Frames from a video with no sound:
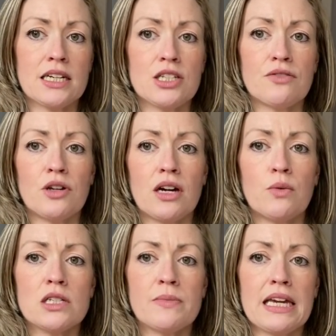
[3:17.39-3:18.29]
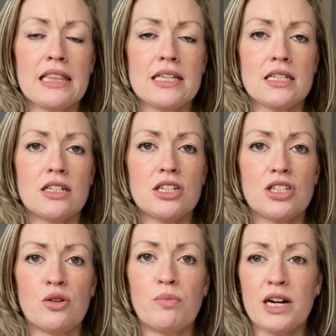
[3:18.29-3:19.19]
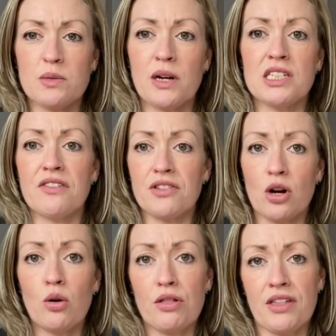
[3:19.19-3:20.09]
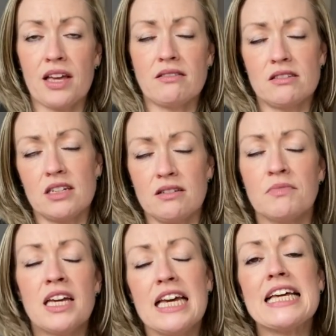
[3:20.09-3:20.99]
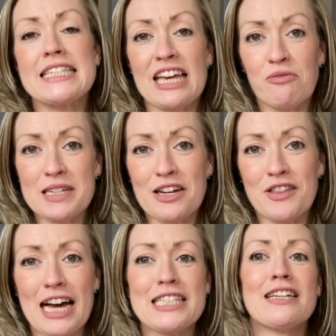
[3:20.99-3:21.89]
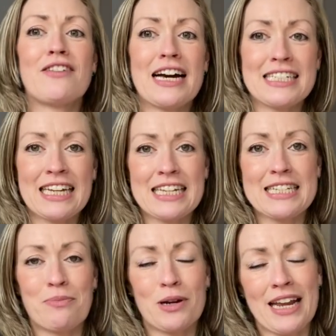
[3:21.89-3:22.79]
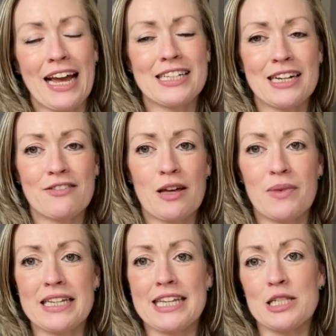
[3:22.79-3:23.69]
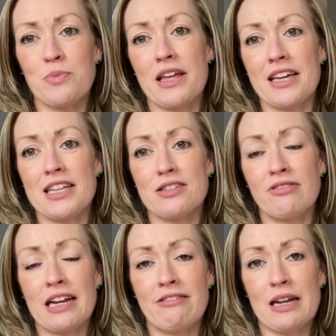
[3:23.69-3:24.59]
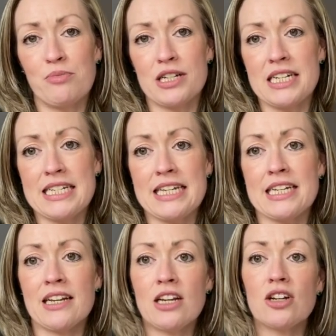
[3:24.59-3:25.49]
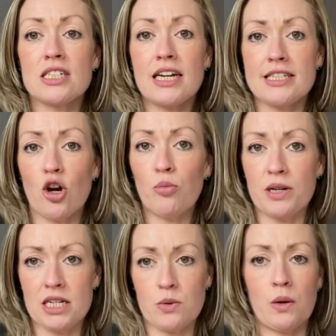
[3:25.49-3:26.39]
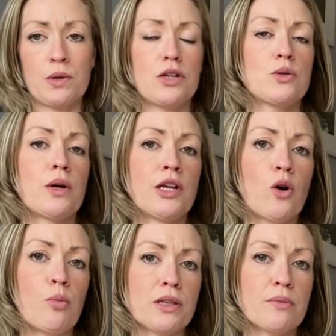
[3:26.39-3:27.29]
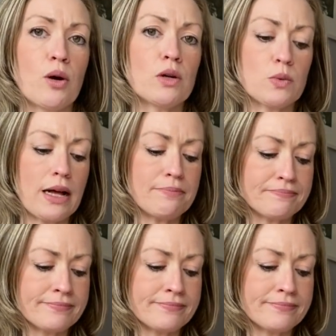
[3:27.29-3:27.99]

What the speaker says: So if I was making this, I just do bias binding for the whole thing to save myself the hassle of adding a separate necktie, if that makes sense. But I think it's a really, really pretty detail. It looks nice opened as well when you open the bow as well.